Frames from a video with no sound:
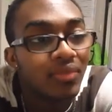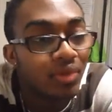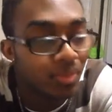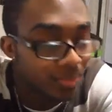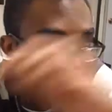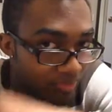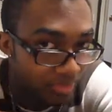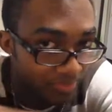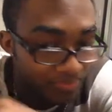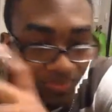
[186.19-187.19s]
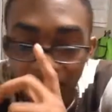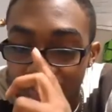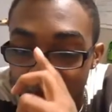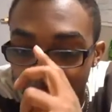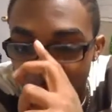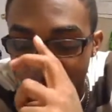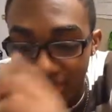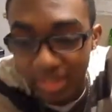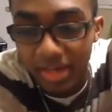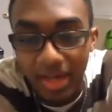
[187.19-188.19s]
4.1. So
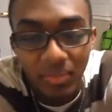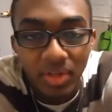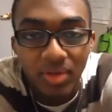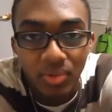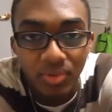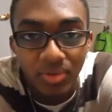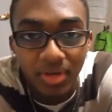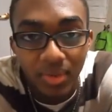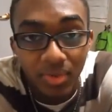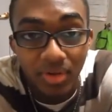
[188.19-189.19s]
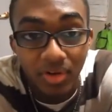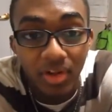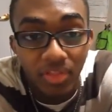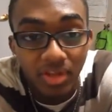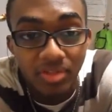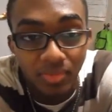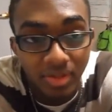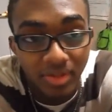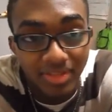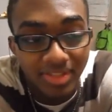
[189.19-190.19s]
I'm like, cool, I'm gonna write 1,000
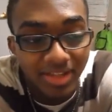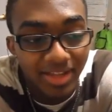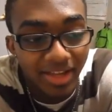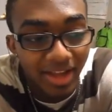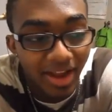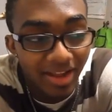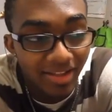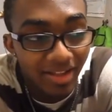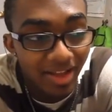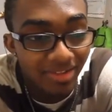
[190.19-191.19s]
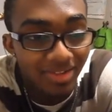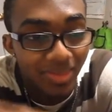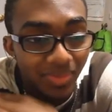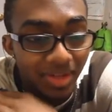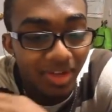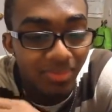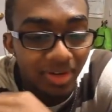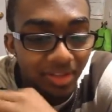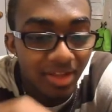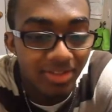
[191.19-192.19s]
words, and I'll
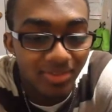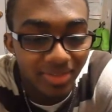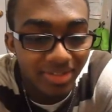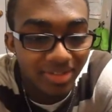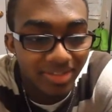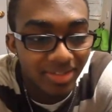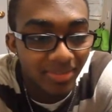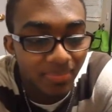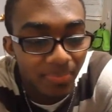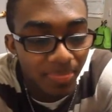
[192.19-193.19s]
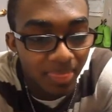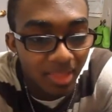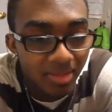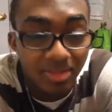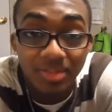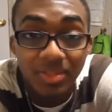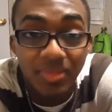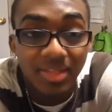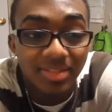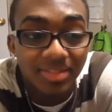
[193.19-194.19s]
write 1,000 words single
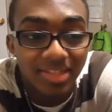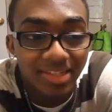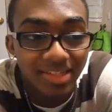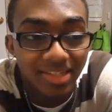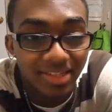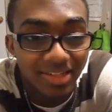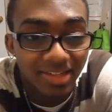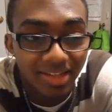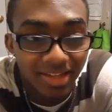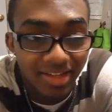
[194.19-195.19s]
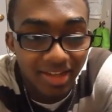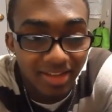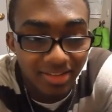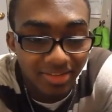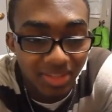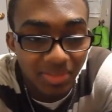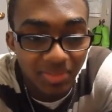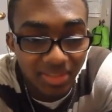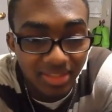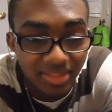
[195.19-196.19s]
spaced, and I'll double
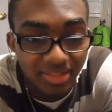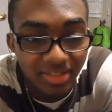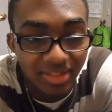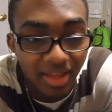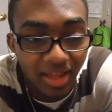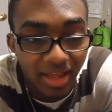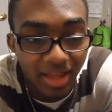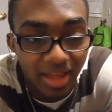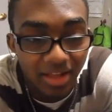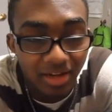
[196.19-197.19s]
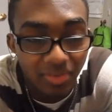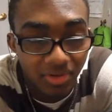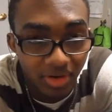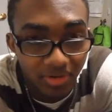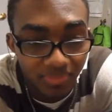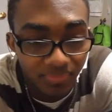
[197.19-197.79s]
space it, and it'll be great.